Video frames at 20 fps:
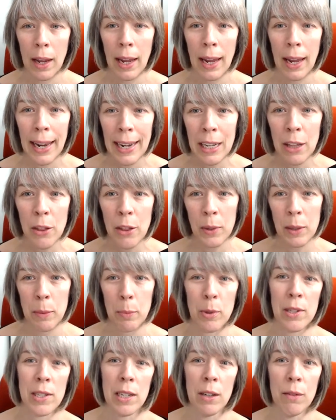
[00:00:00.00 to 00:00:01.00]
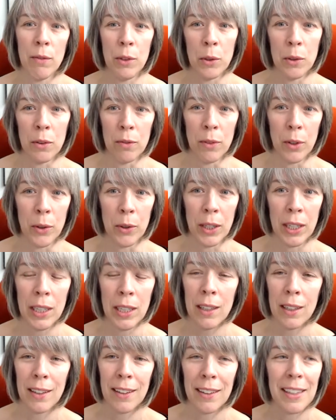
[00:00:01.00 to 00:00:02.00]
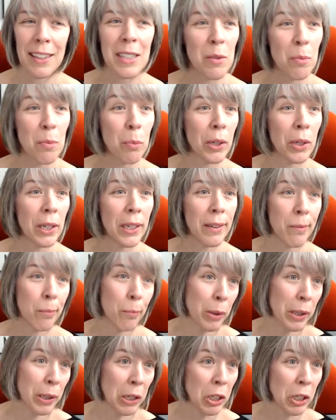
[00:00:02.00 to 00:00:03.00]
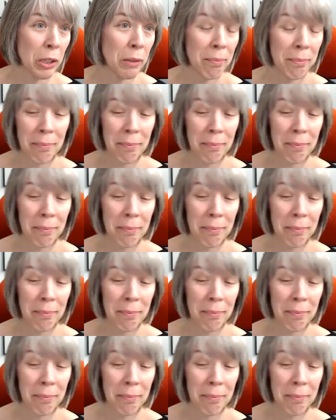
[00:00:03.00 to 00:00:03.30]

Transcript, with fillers: 83% of you have voted. It's pretty, pretty good.